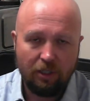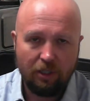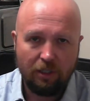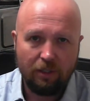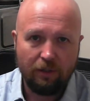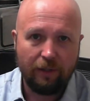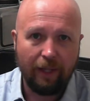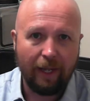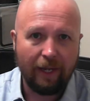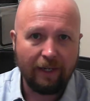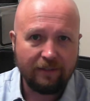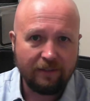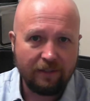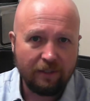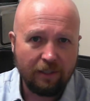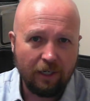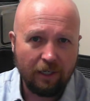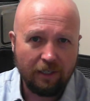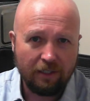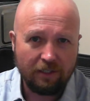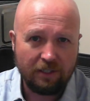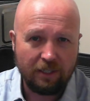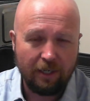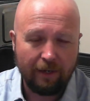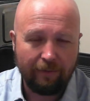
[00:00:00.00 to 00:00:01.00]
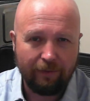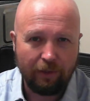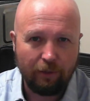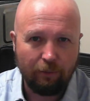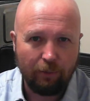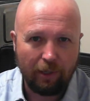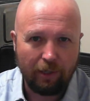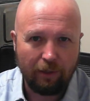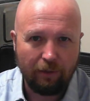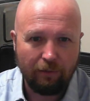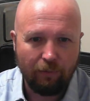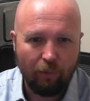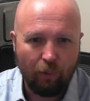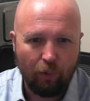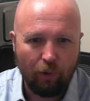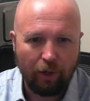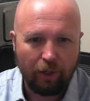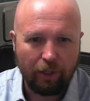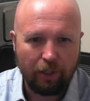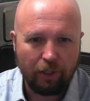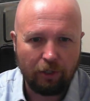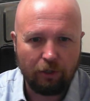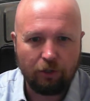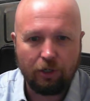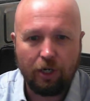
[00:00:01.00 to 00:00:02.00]
That's the kind of stuff you want to
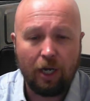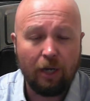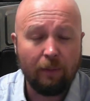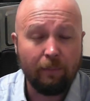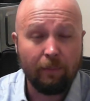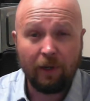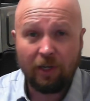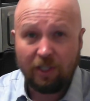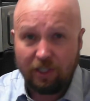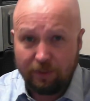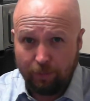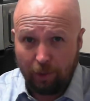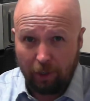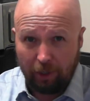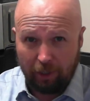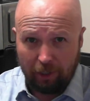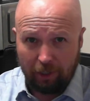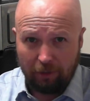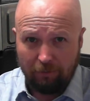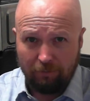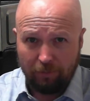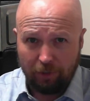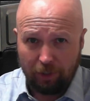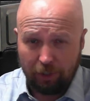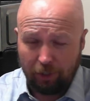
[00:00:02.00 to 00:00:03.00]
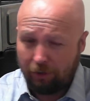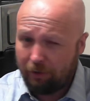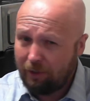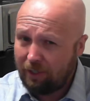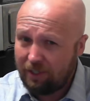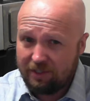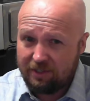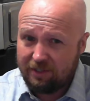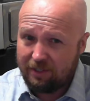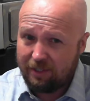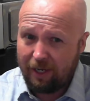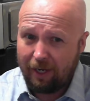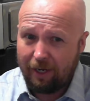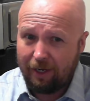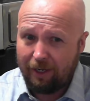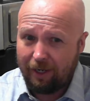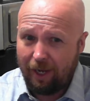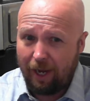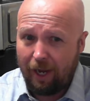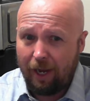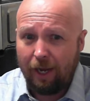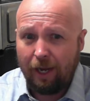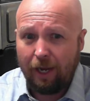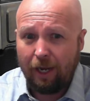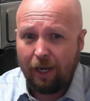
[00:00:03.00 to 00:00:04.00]
avoid. You're not Bugs Bunny. You don't need to say,
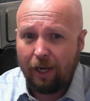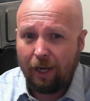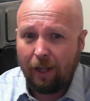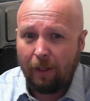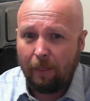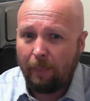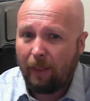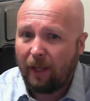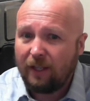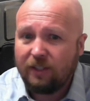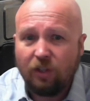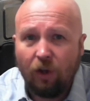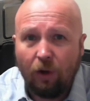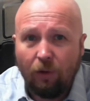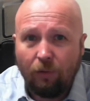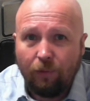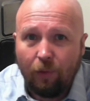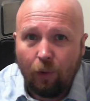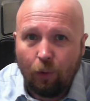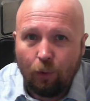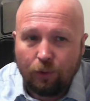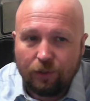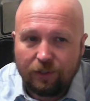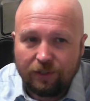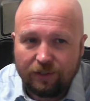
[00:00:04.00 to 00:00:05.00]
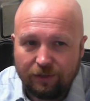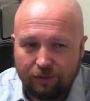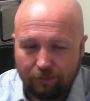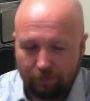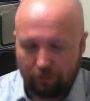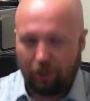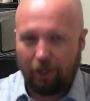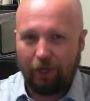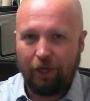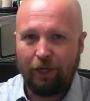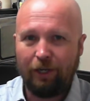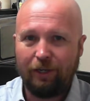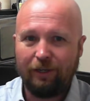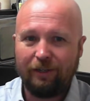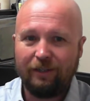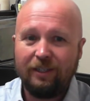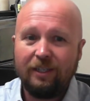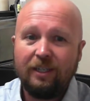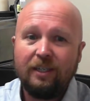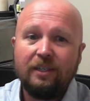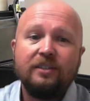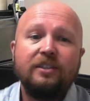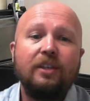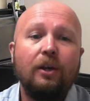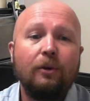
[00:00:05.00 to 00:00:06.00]
and that's all, folks, right?
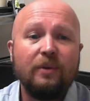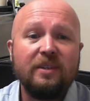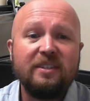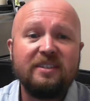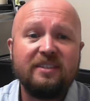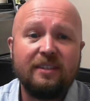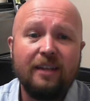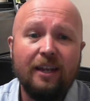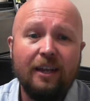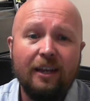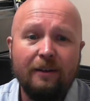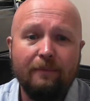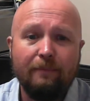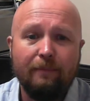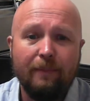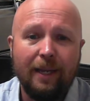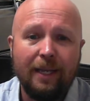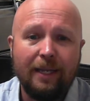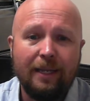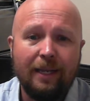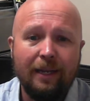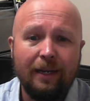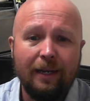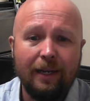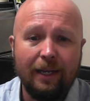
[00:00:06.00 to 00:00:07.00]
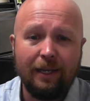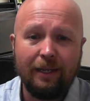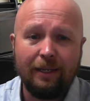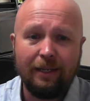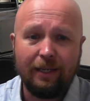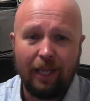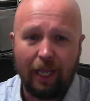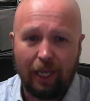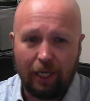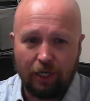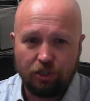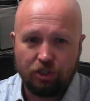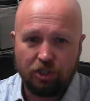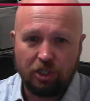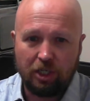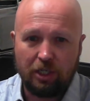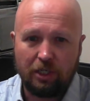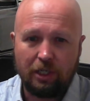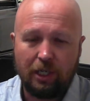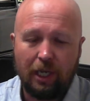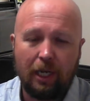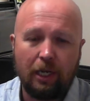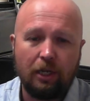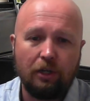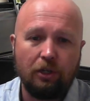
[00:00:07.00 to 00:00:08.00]
So instead, make it
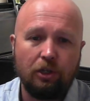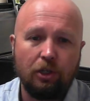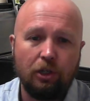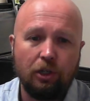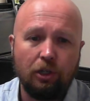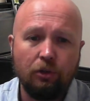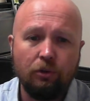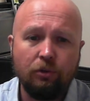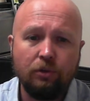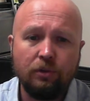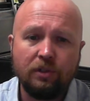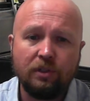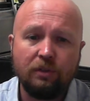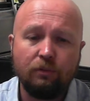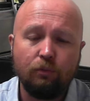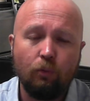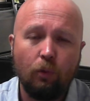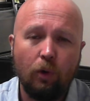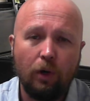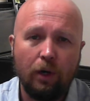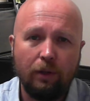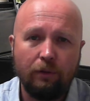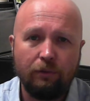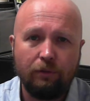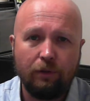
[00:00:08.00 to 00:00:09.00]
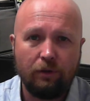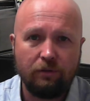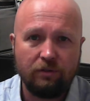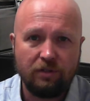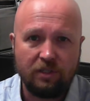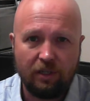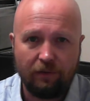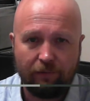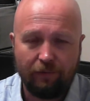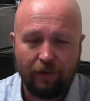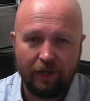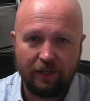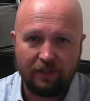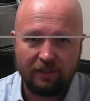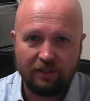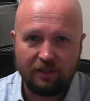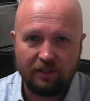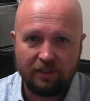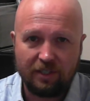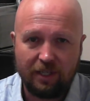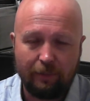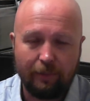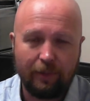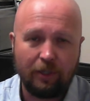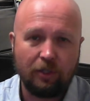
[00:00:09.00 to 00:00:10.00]
engaging and use one of those
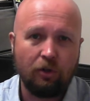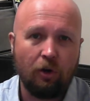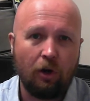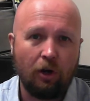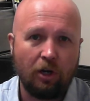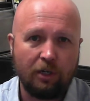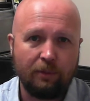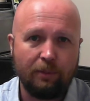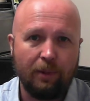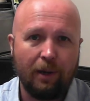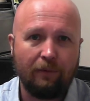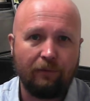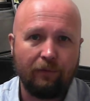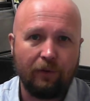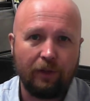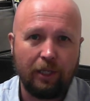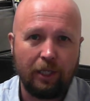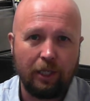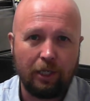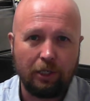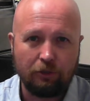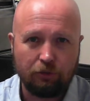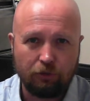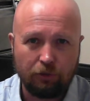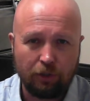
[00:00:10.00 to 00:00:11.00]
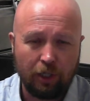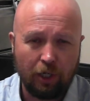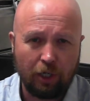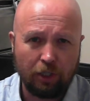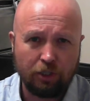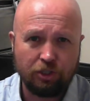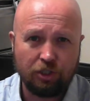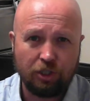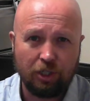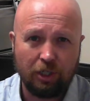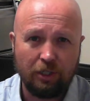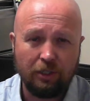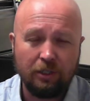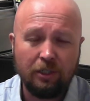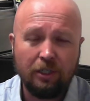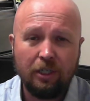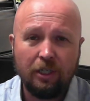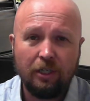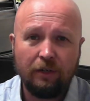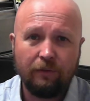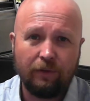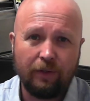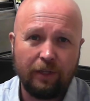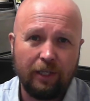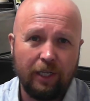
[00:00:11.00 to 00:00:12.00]
devices that we talked about for the introduction
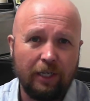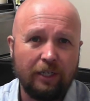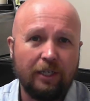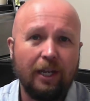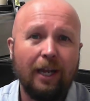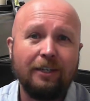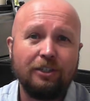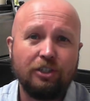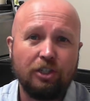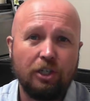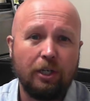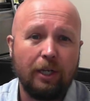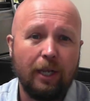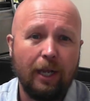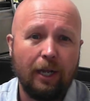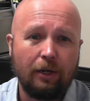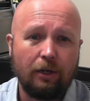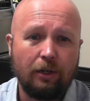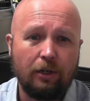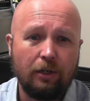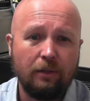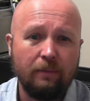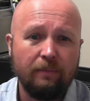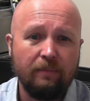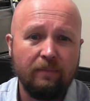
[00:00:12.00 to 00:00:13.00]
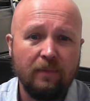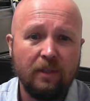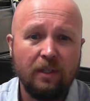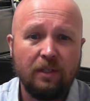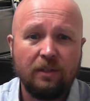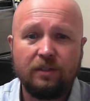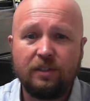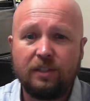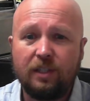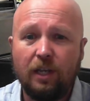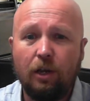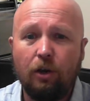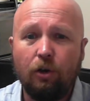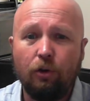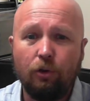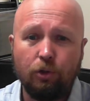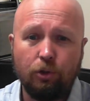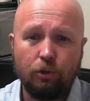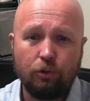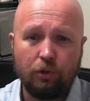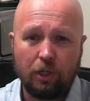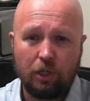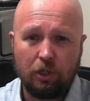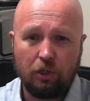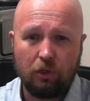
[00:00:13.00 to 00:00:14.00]
for the attention getter. So
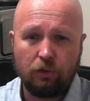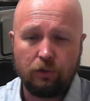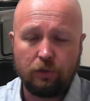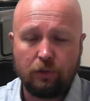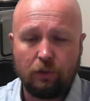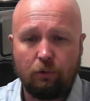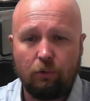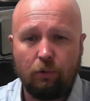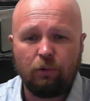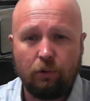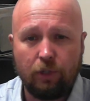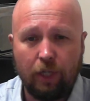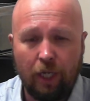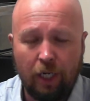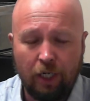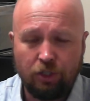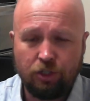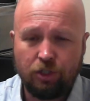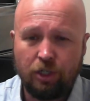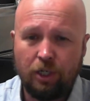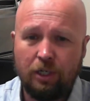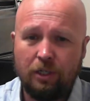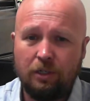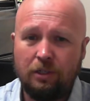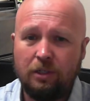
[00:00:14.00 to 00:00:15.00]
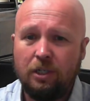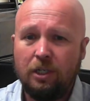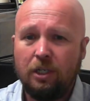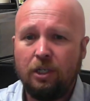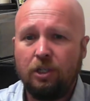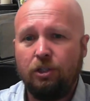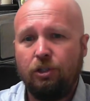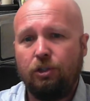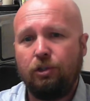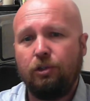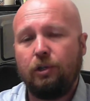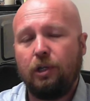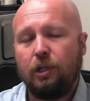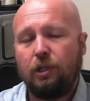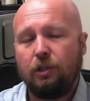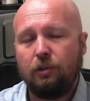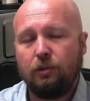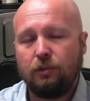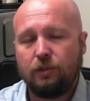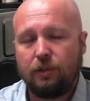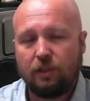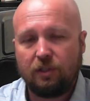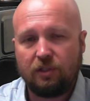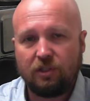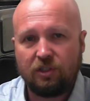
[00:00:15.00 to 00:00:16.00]
you can use a quotation, you can
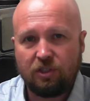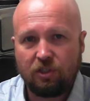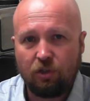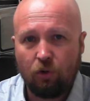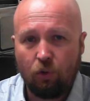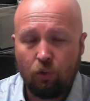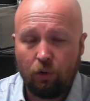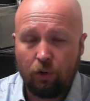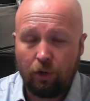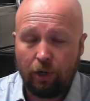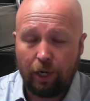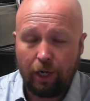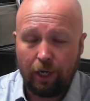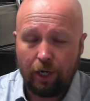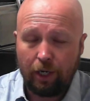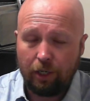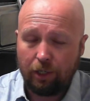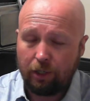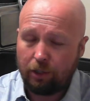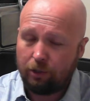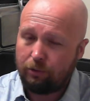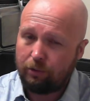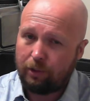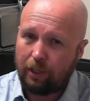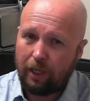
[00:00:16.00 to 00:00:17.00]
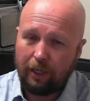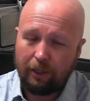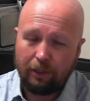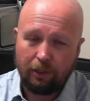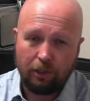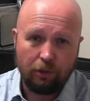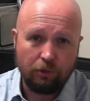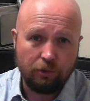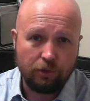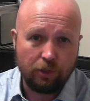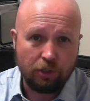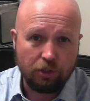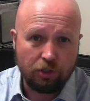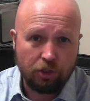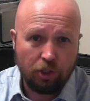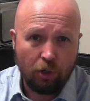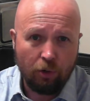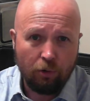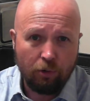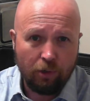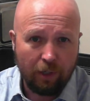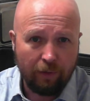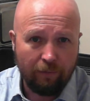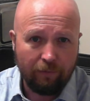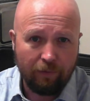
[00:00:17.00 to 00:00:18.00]
use a story, you can use a
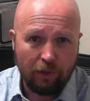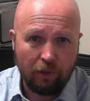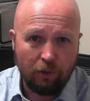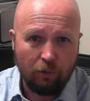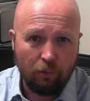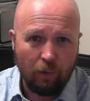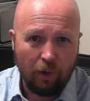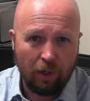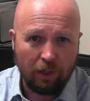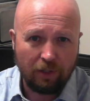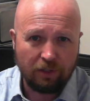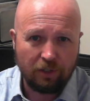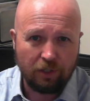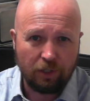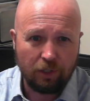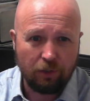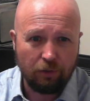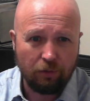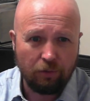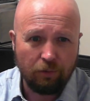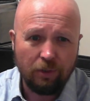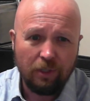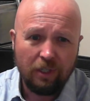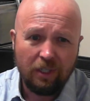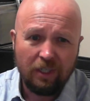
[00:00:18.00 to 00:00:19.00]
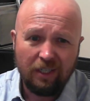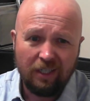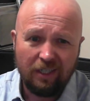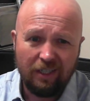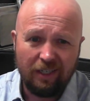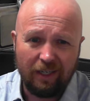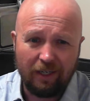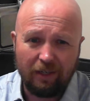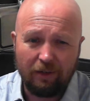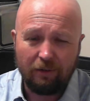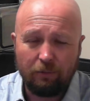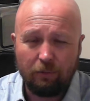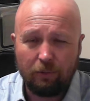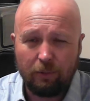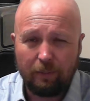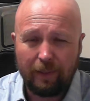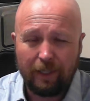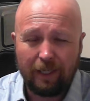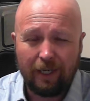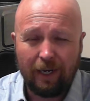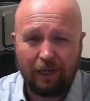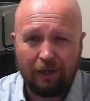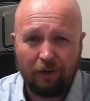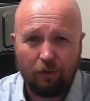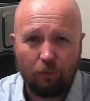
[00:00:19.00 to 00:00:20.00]
joke if you want to. It would be
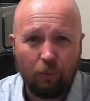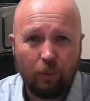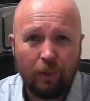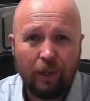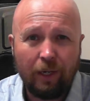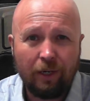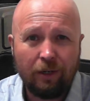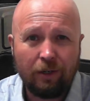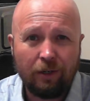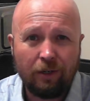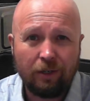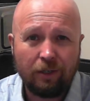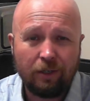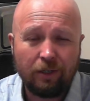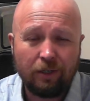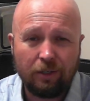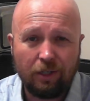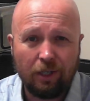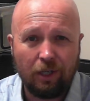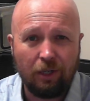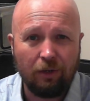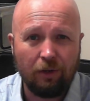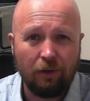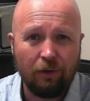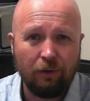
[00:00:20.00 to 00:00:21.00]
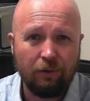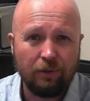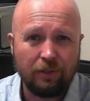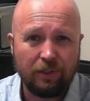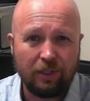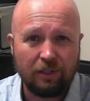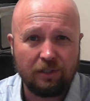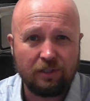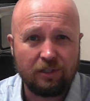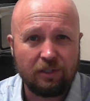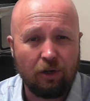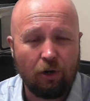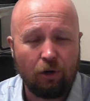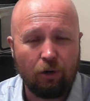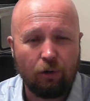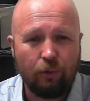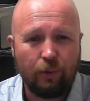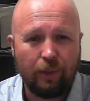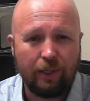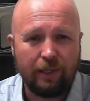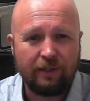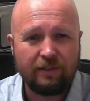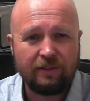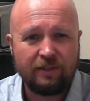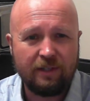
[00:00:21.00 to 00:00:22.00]
kind of weird to use a
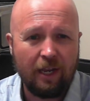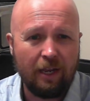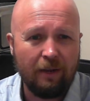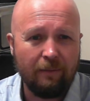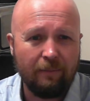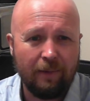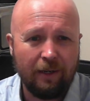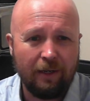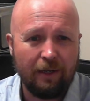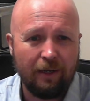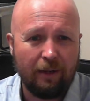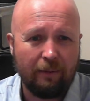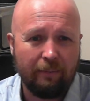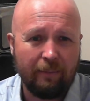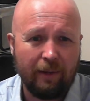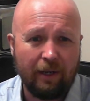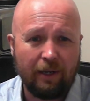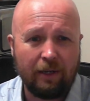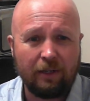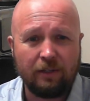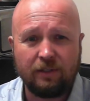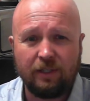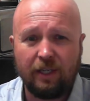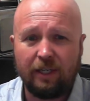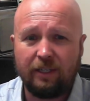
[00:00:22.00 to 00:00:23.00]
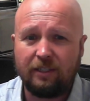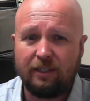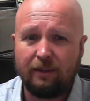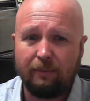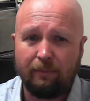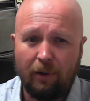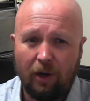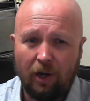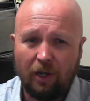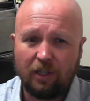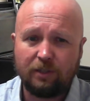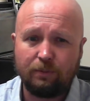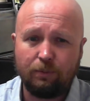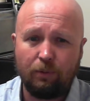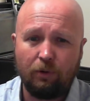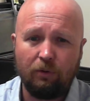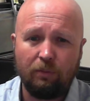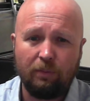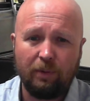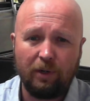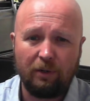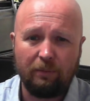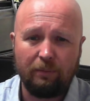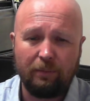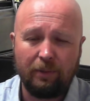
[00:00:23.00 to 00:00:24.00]
startling statement. I'm not going to say it's
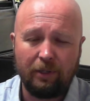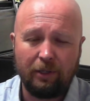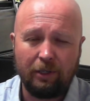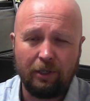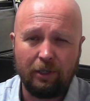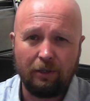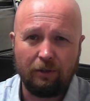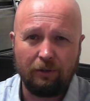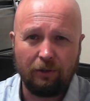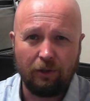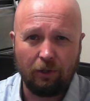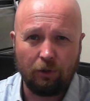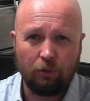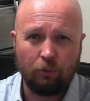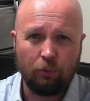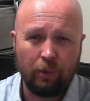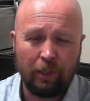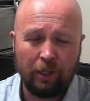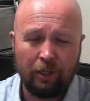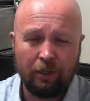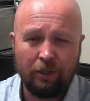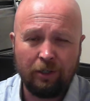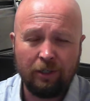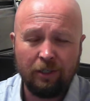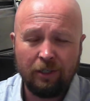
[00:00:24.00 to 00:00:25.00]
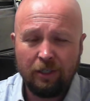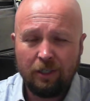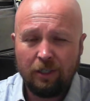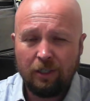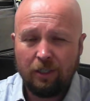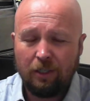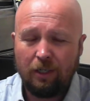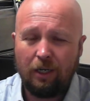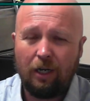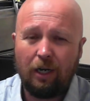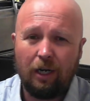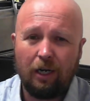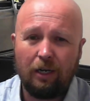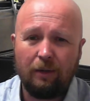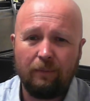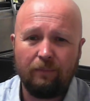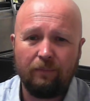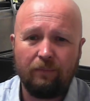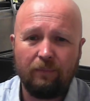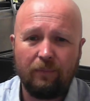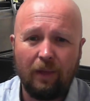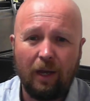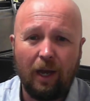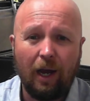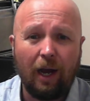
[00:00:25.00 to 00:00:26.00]
impossible, but it'd be a little weird.
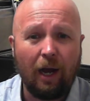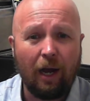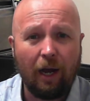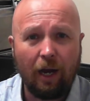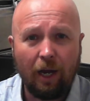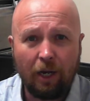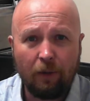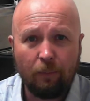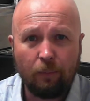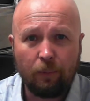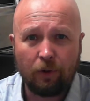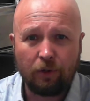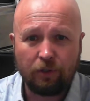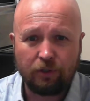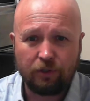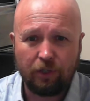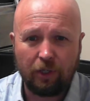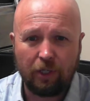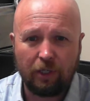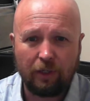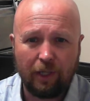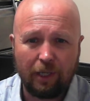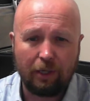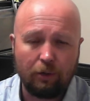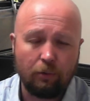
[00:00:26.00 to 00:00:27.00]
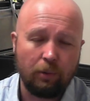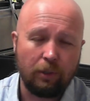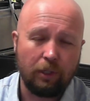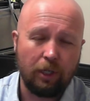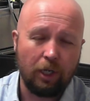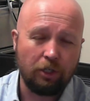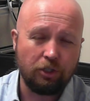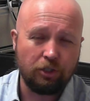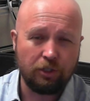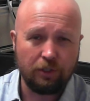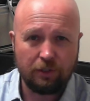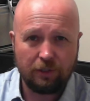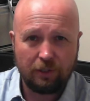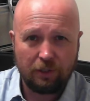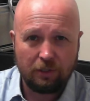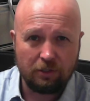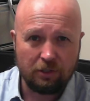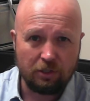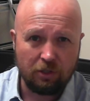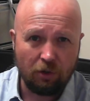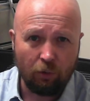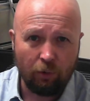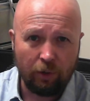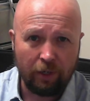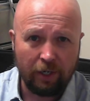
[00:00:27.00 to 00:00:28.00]
Um, I personally like quotations and
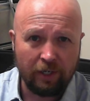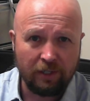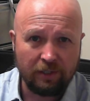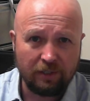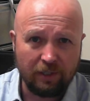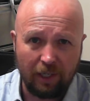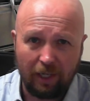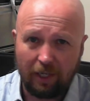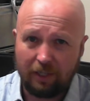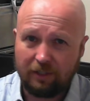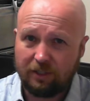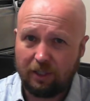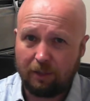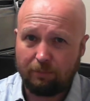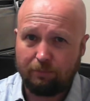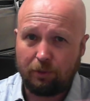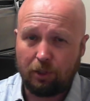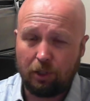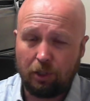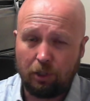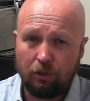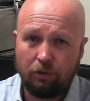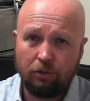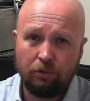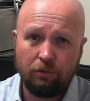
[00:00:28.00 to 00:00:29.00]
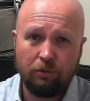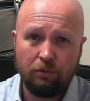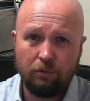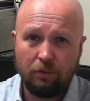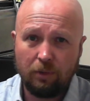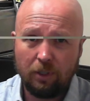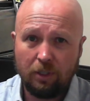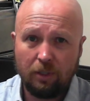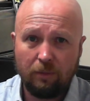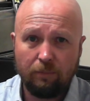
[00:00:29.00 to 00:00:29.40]
stories. It's up to you.